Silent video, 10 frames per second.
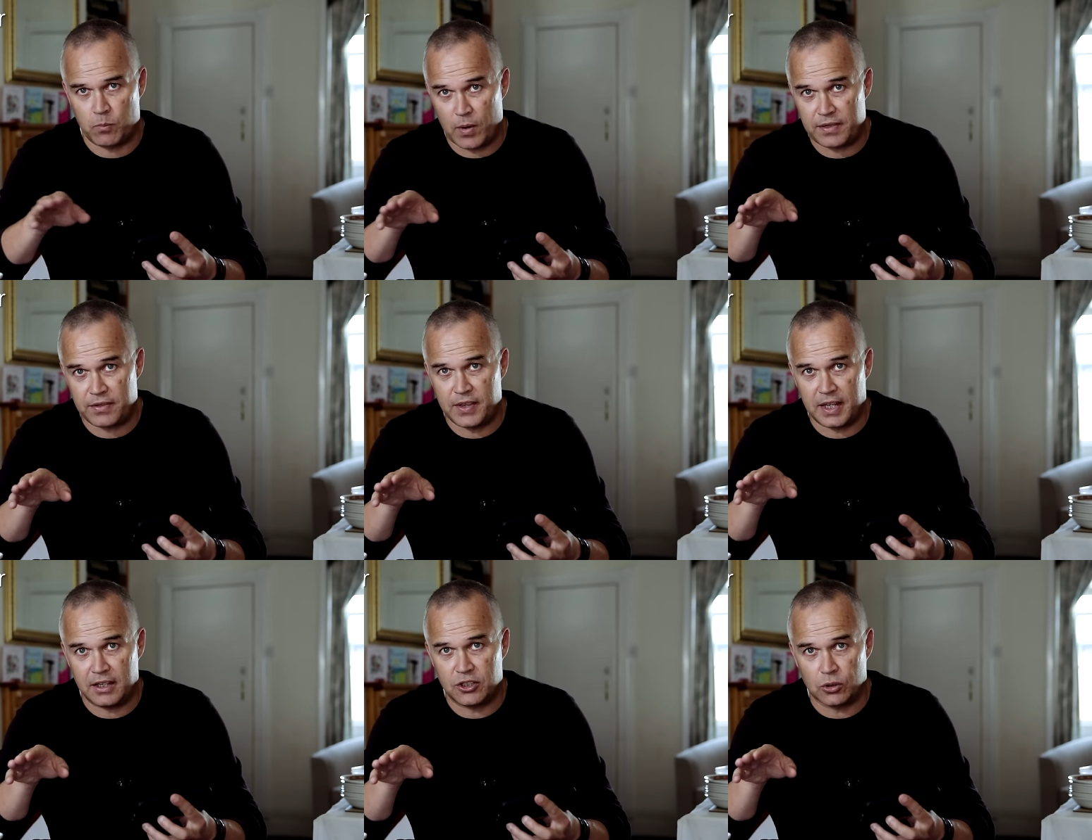with
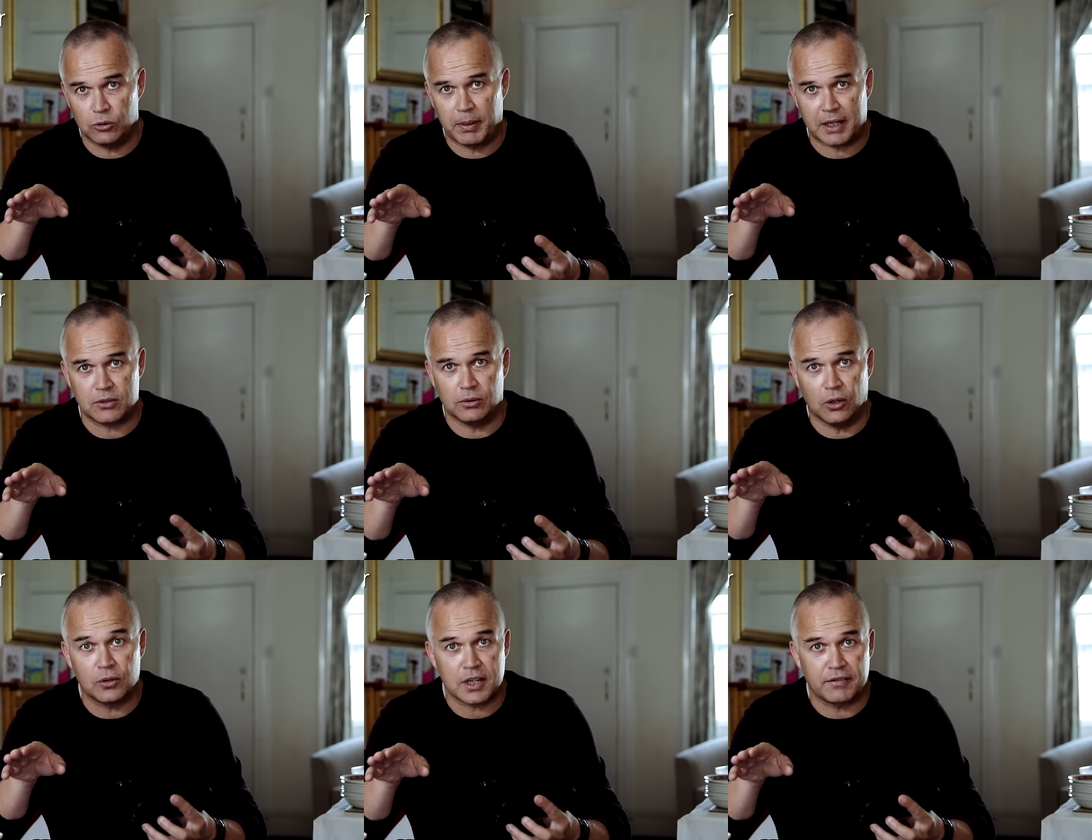the dual pixel
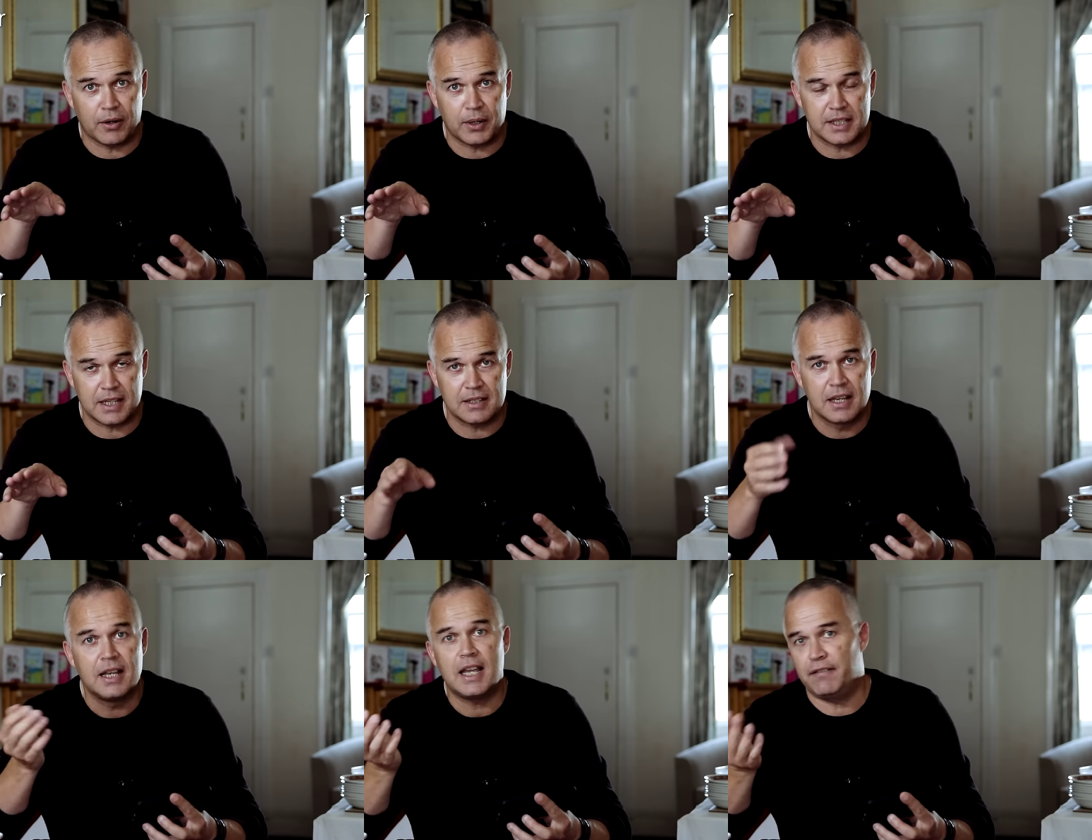autofocus is
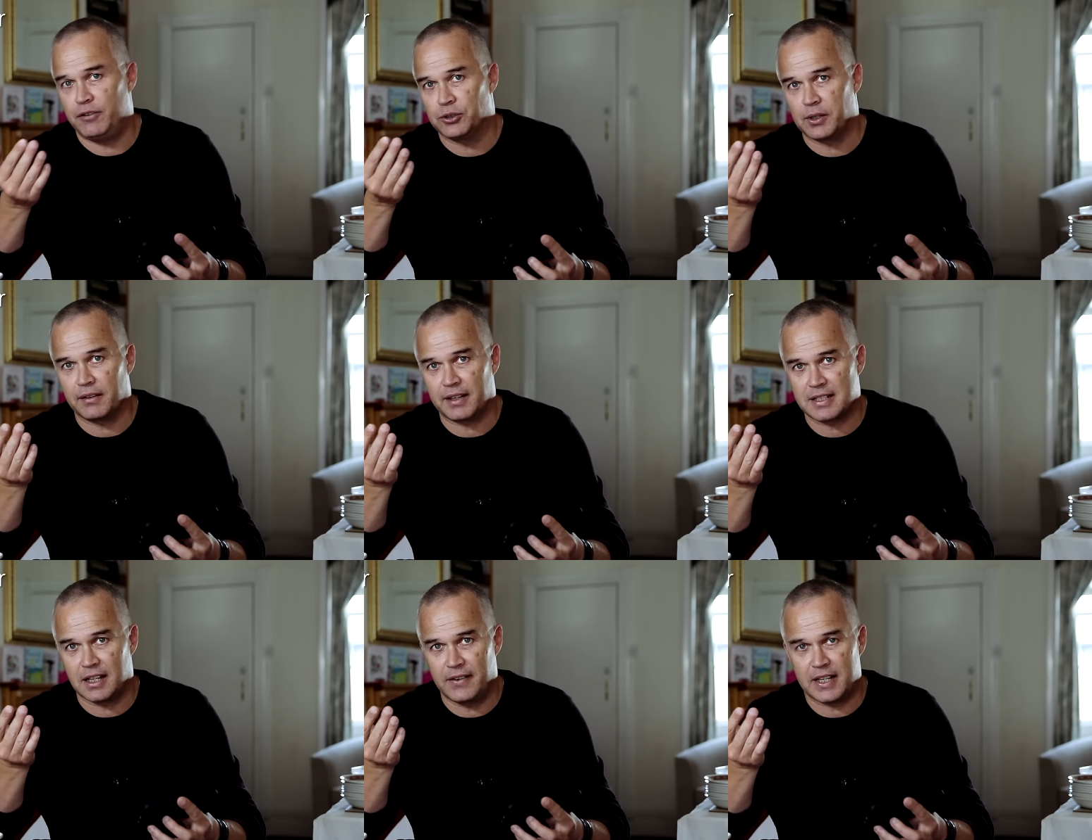if you're doing
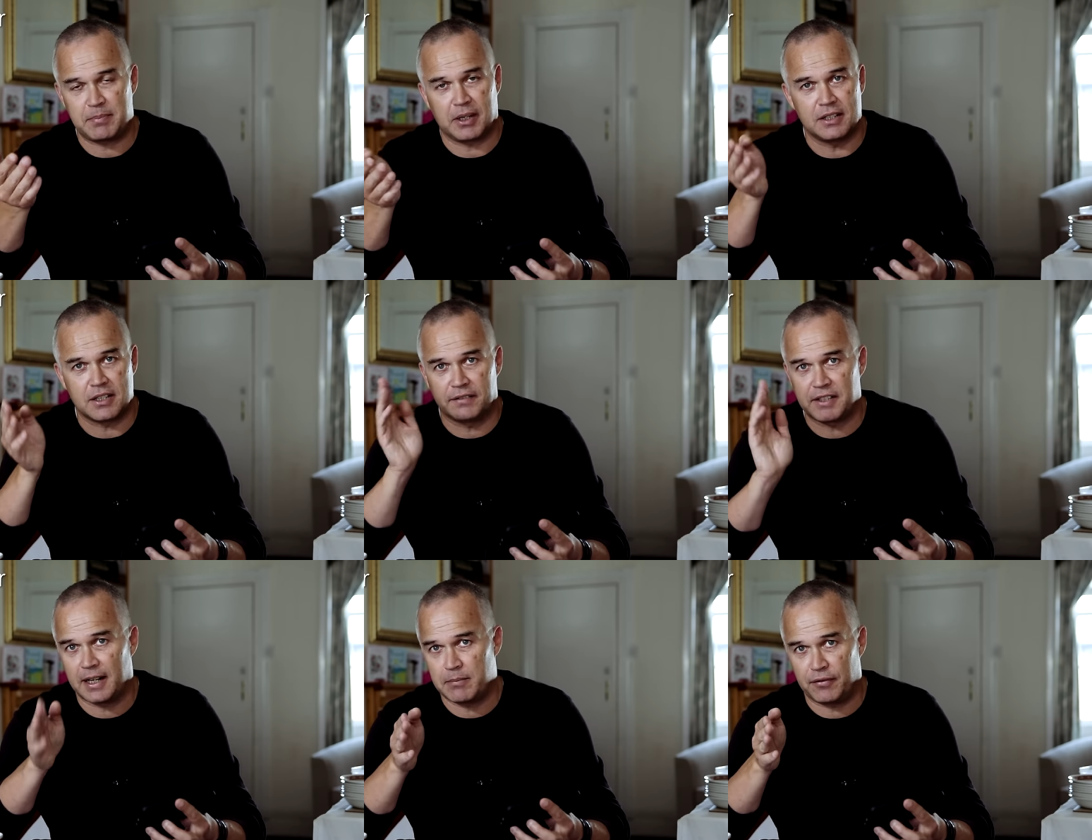things like this, because I've
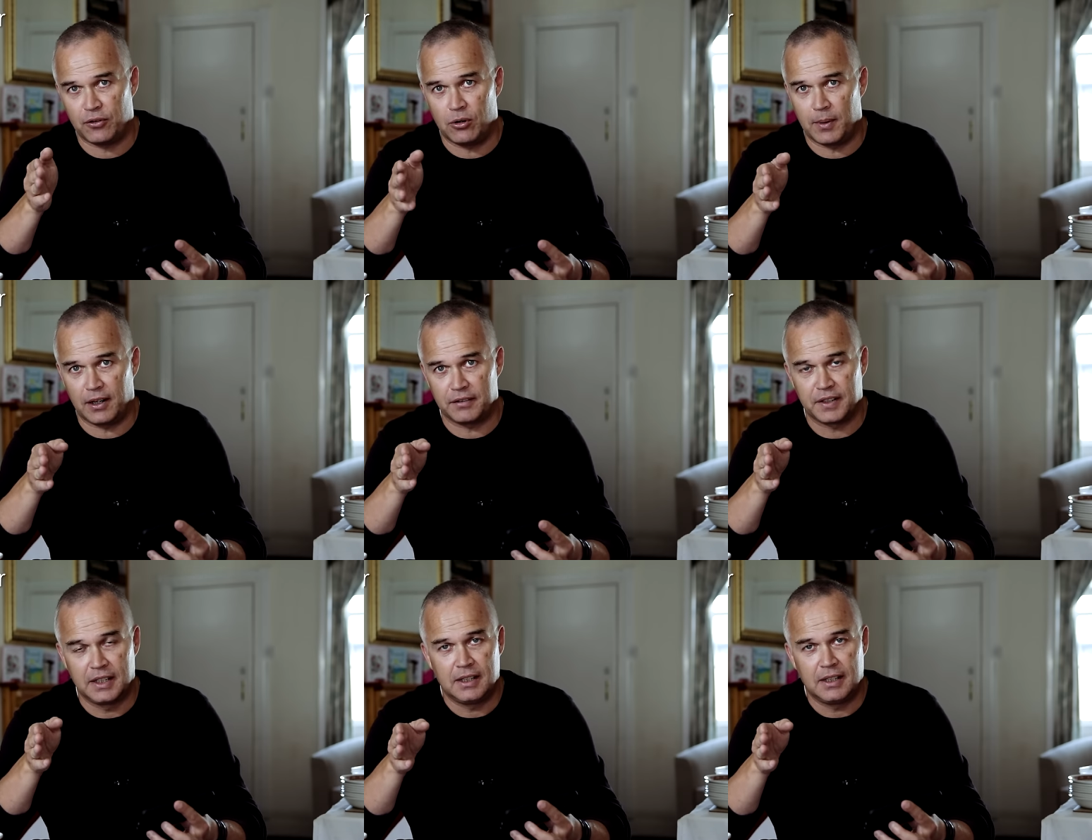done it before where I've